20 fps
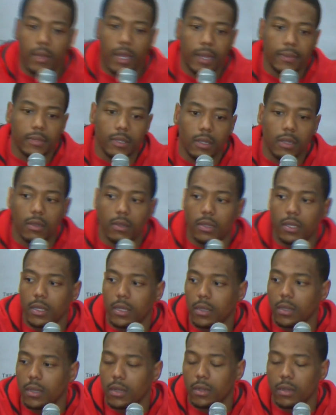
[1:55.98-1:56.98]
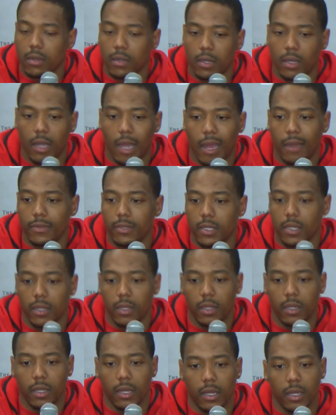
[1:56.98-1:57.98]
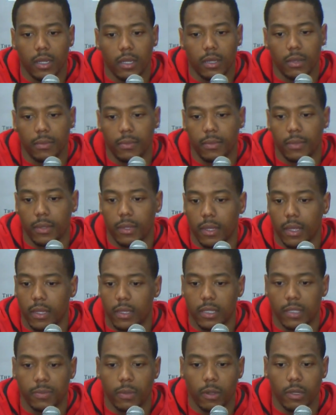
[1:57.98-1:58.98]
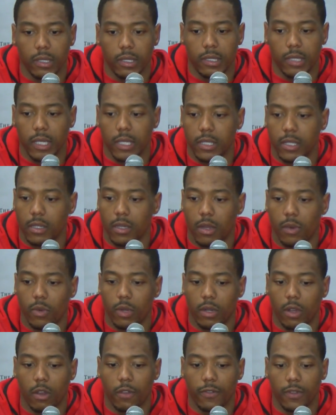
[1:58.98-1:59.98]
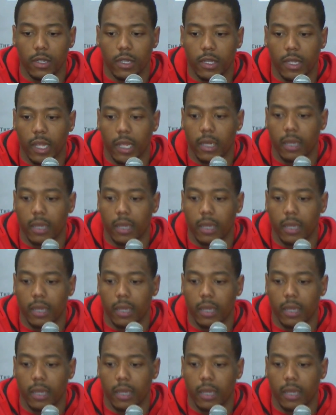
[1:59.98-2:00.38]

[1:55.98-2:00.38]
Absolutely. You know, obviously at this point in the season, you don't want to overlook